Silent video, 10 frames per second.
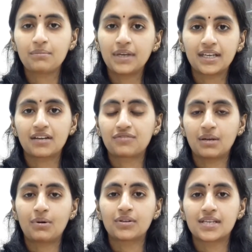Be careful
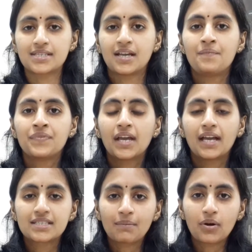about this.
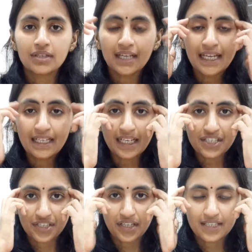It's about the
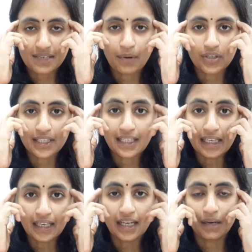intention. It's about the
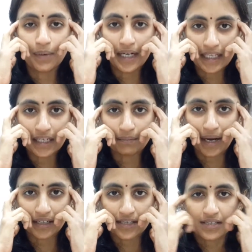thinking ability that
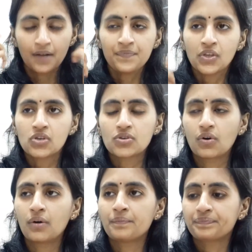matters.
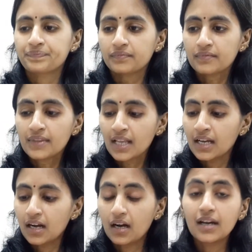So
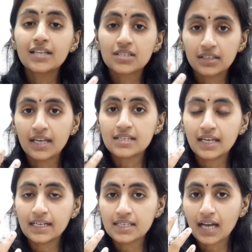
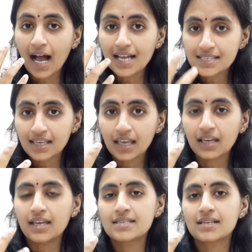it is
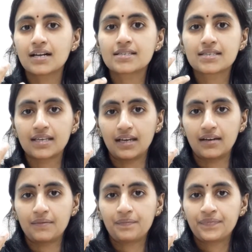asking is a skill.
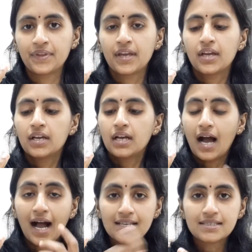
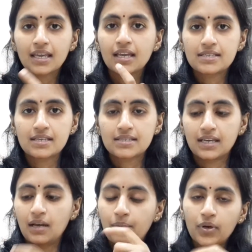Asking is a
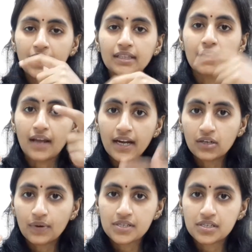skill. Putting the right
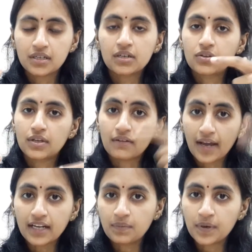question to the
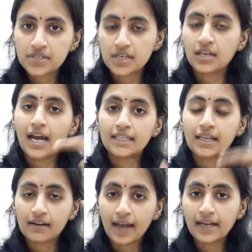right person at the
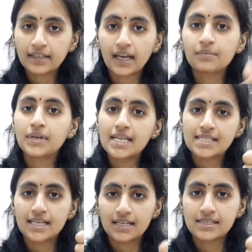right time is
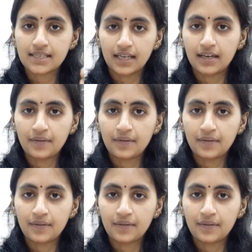a skill.